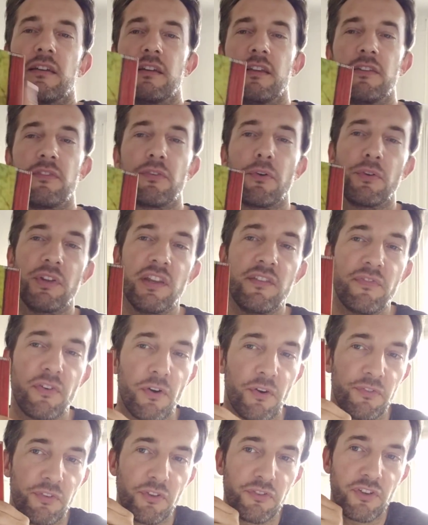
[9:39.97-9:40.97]
He sold it for
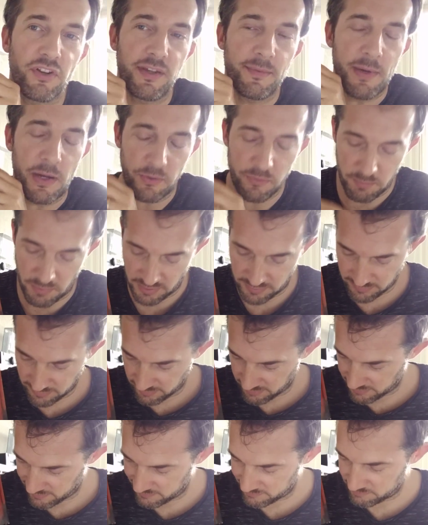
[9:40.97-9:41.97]
a certain amount, but
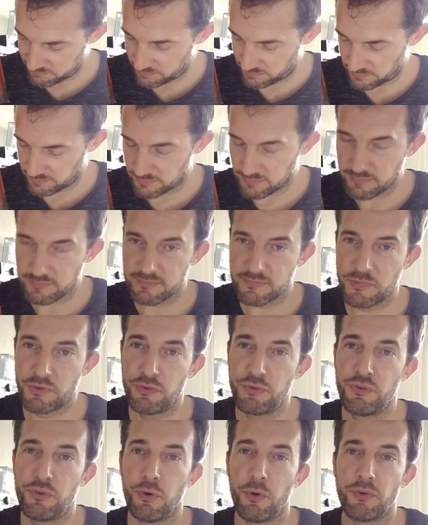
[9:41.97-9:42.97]

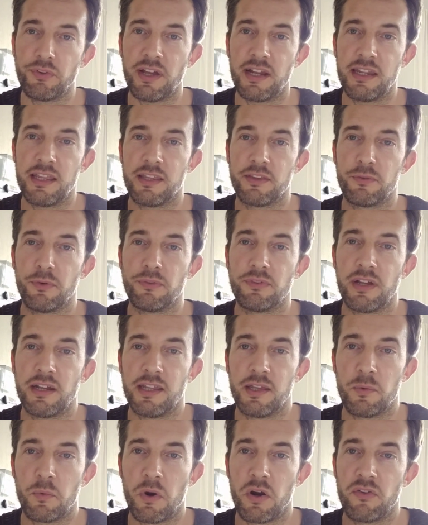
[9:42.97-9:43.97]

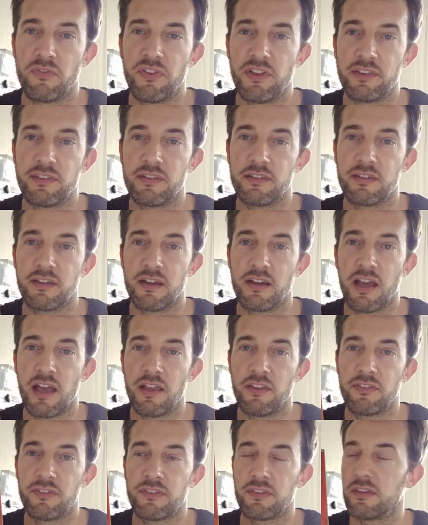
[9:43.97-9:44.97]
totally worth it.
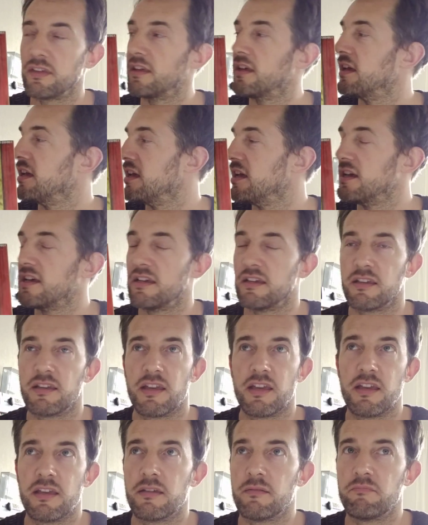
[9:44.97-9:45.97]
As
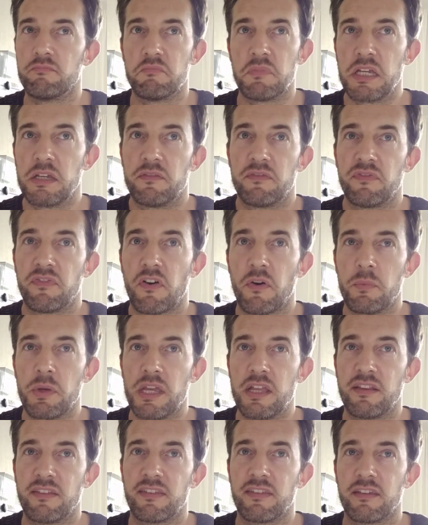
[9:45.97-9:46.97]
for
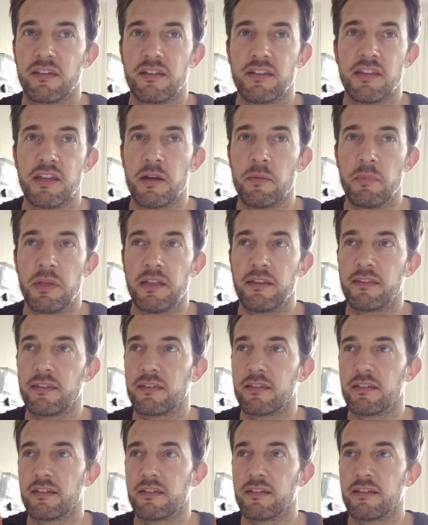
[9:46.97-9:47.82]
me, it's near mint